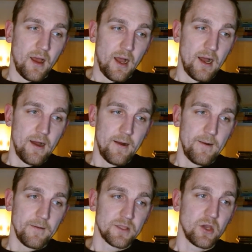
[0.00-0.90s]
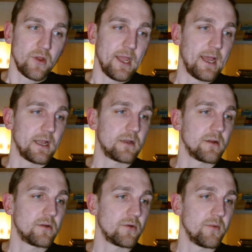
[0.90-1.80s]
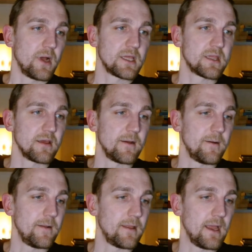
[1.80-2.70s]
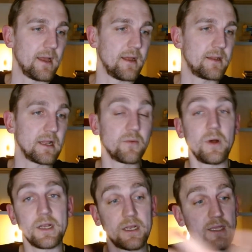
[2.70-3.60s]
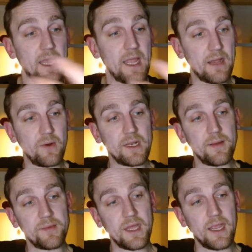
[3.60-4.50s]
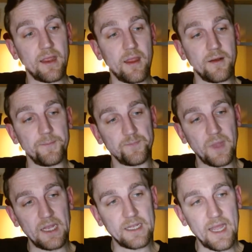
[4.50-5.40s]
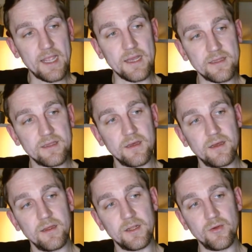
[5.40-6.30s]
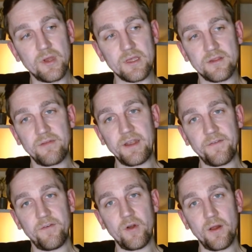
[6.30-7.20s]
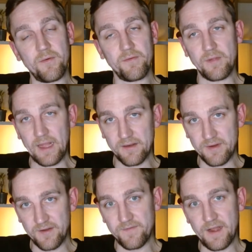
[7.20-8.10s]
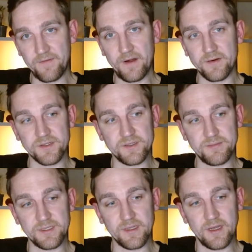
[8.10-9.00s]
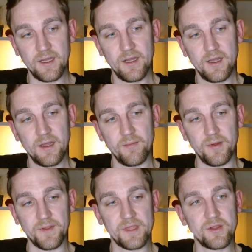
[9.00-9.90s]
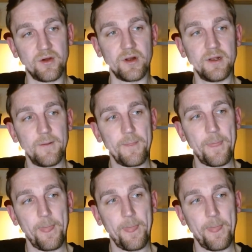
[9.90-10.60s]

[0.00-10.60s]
So yeah, it took us yeah, that's one thing. What I'm saying here, it took us 25 hours to build a store,